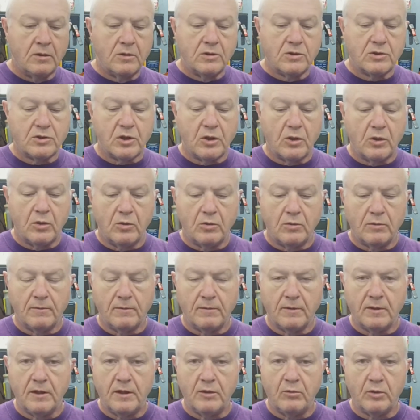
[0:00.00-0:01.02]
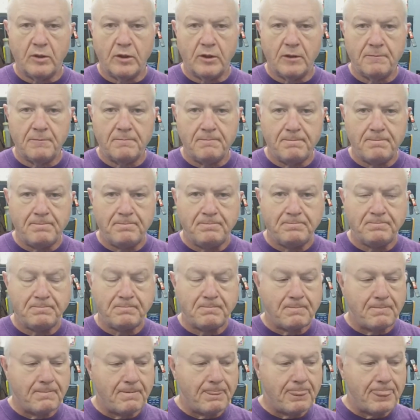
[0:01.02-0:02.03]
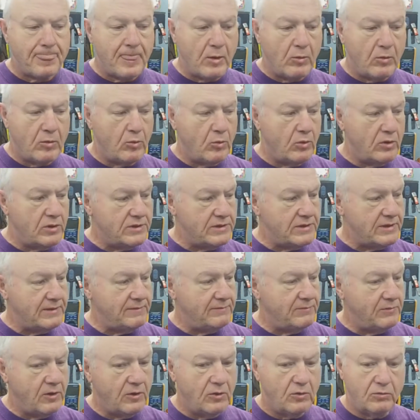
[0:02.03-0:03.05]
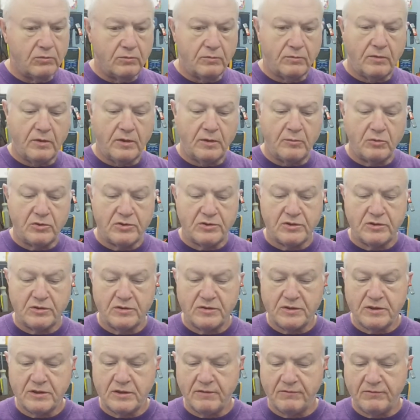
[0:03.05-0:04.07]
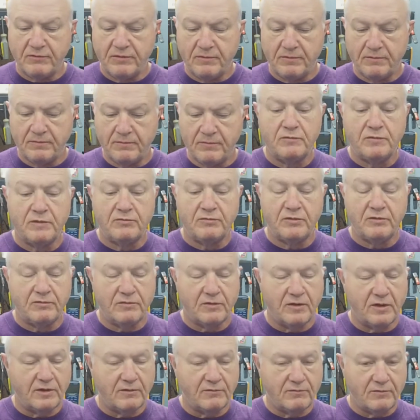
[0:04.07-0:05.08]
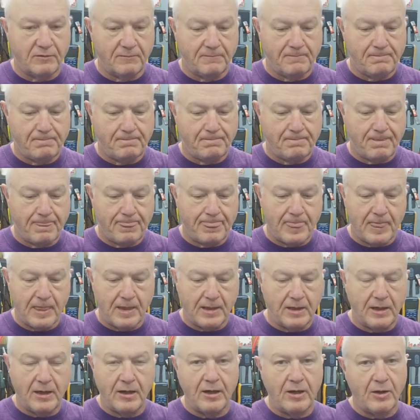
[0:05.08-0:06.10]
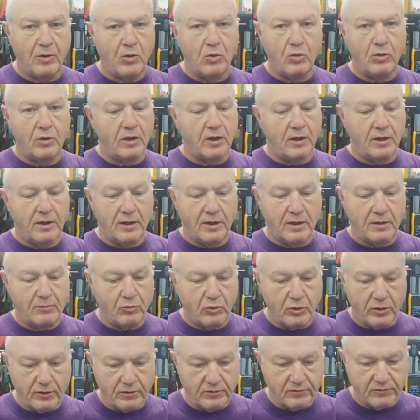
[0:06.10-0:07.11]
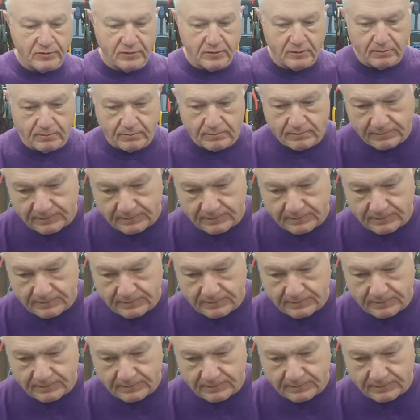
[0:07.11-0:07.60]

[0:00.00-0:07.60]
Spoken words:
So anyway, where was I? Oh, Emerson CF255. Alright, hold on, I gotta break this up.